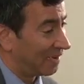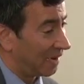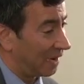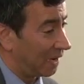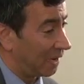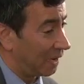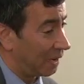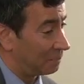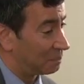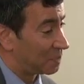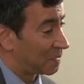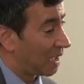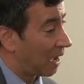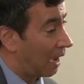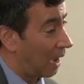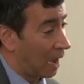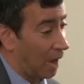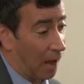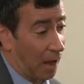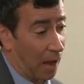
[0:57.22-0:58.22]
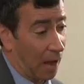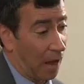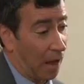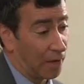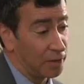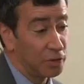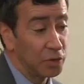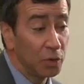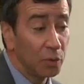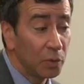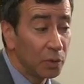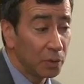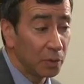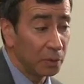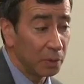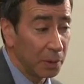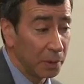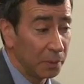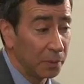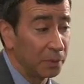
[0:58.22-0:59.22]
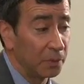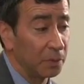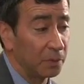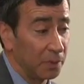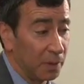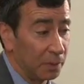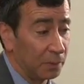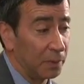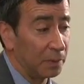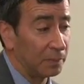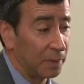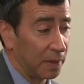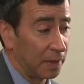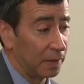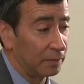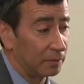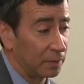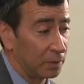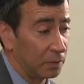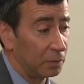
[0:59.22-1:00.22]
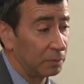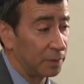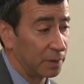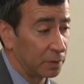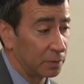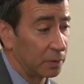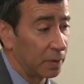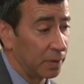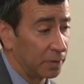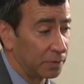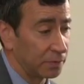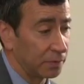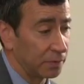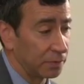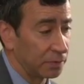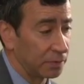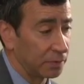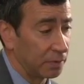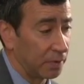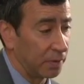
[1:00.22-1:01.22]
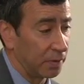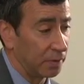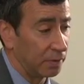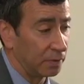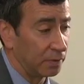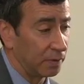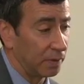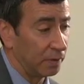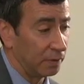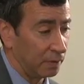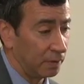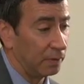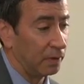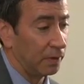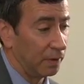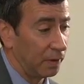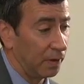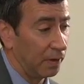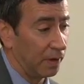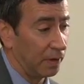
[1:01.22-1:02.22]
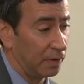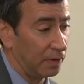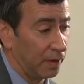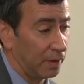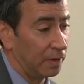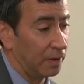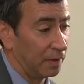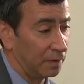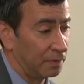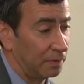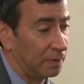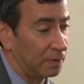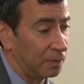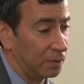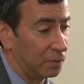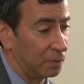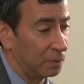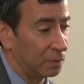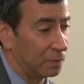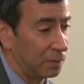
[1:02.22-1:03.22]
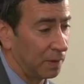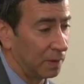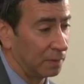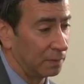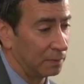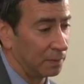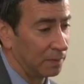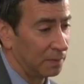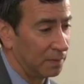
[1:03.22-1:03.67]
I do agree with you that we may have a looming crisis, and I think the